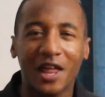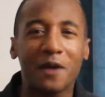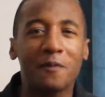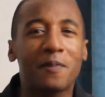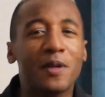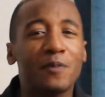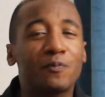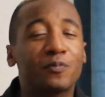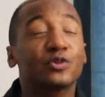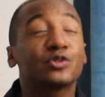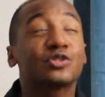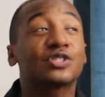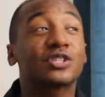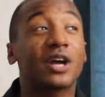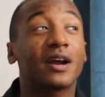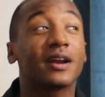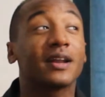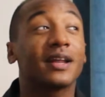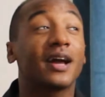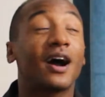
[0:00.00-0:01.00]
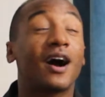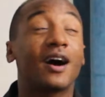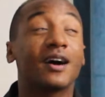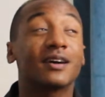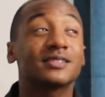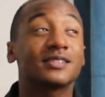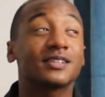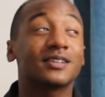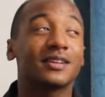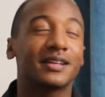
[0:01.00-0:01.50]
like people started
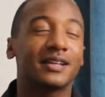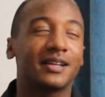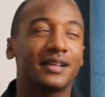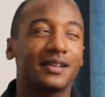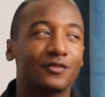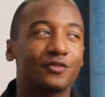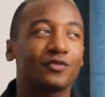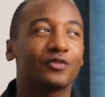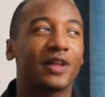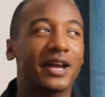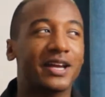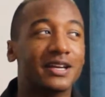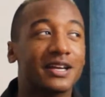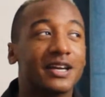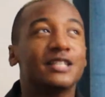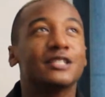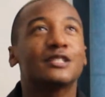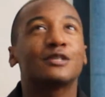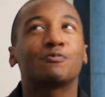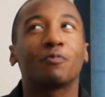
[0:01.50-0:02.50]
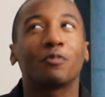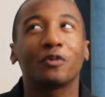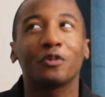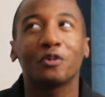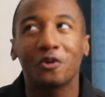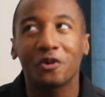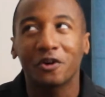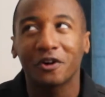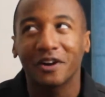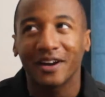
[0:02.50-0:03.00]
also like
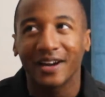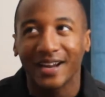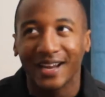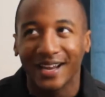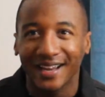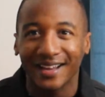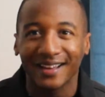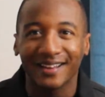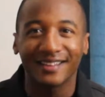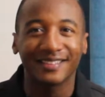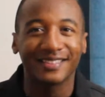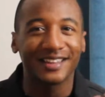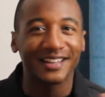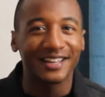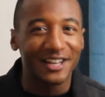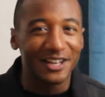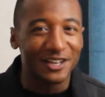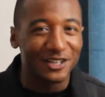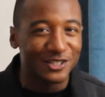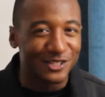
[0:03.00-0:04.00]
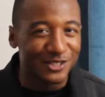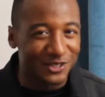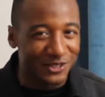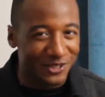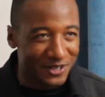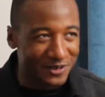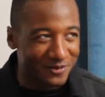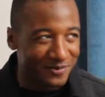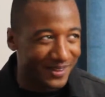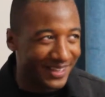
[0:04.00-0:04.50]
exploring the liquor
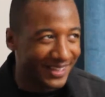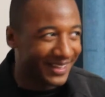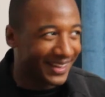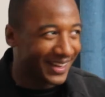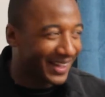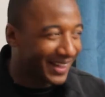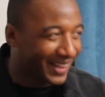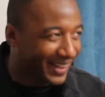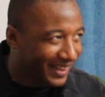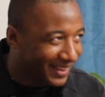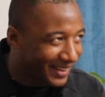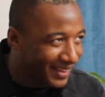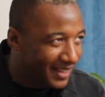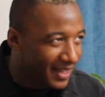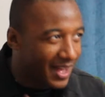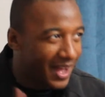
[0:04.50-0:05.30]
store, being like,